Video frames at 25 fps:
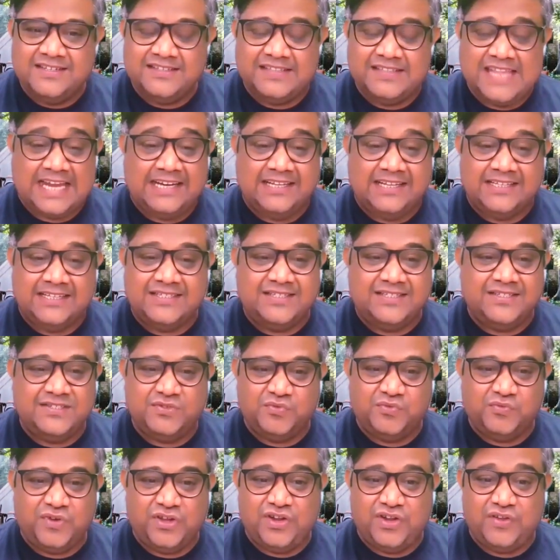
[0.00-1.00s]
That is
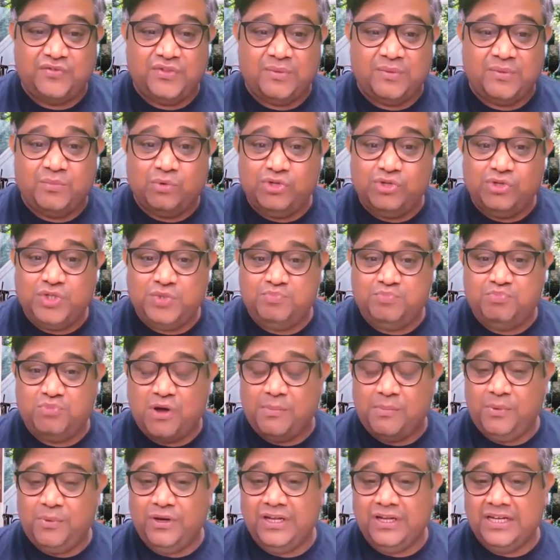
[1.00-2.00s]
one of the most
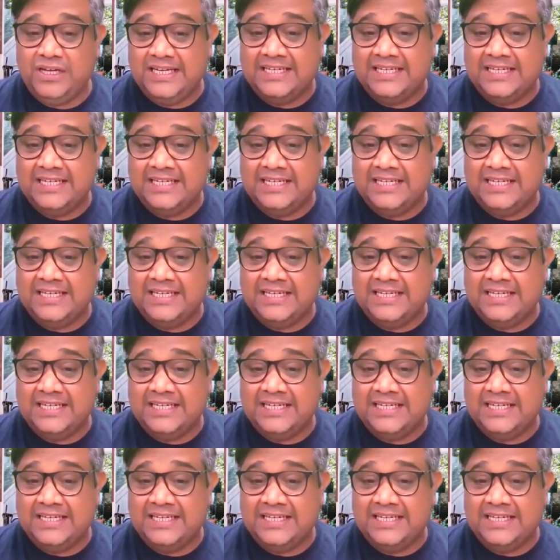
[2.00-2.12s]
popular